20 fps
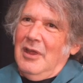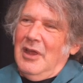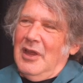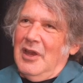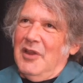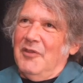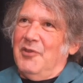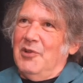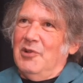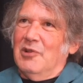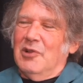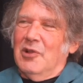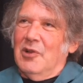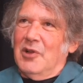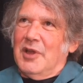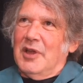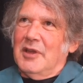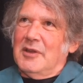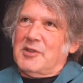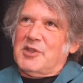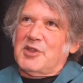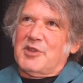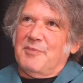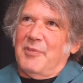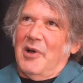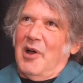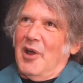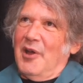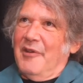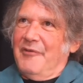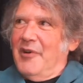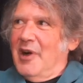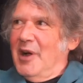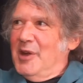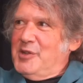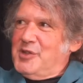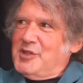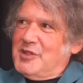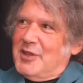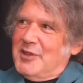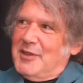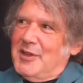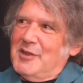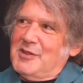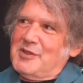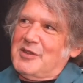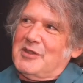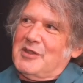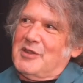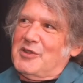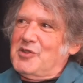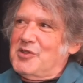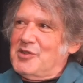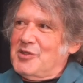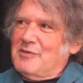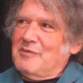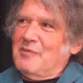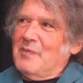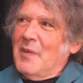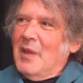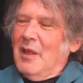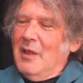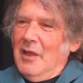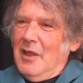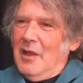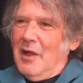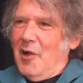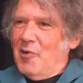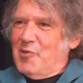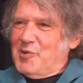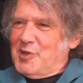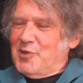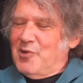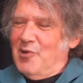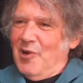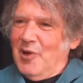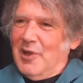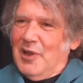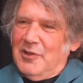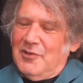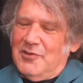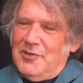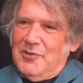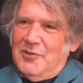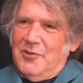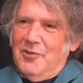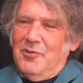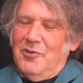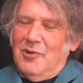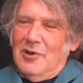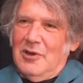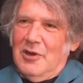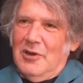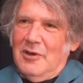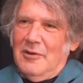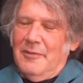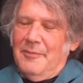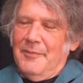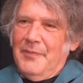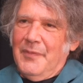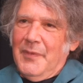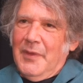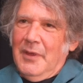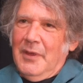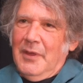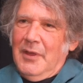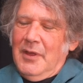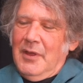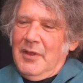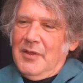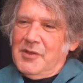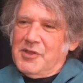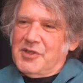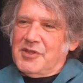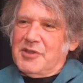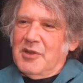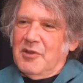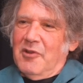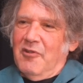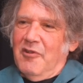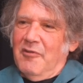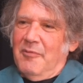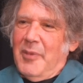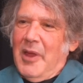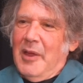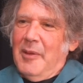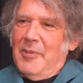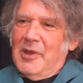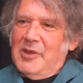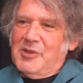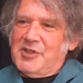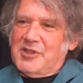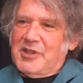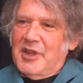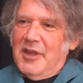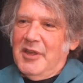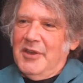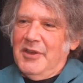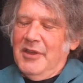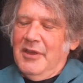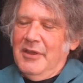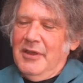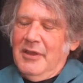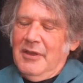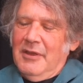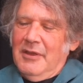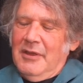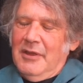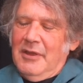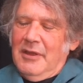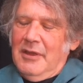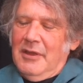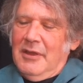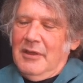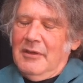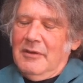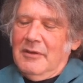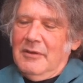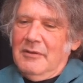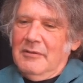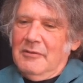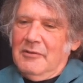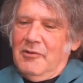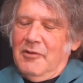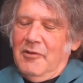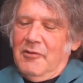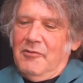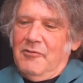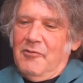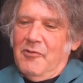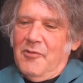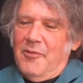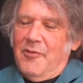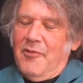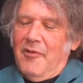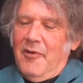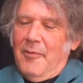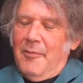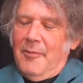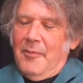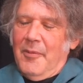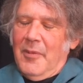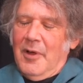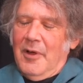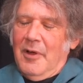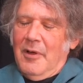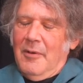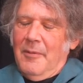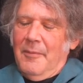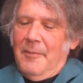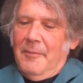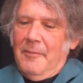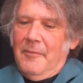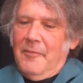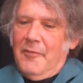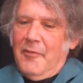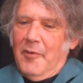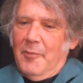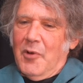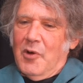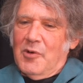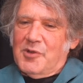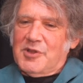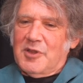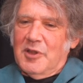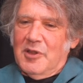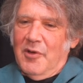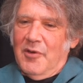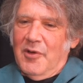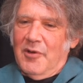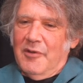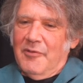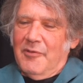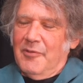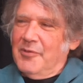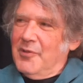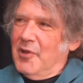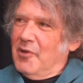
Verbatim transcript: and if you look at spotify statistics i was talking to uh, the singer of bebe said and group, group from um, from barcelona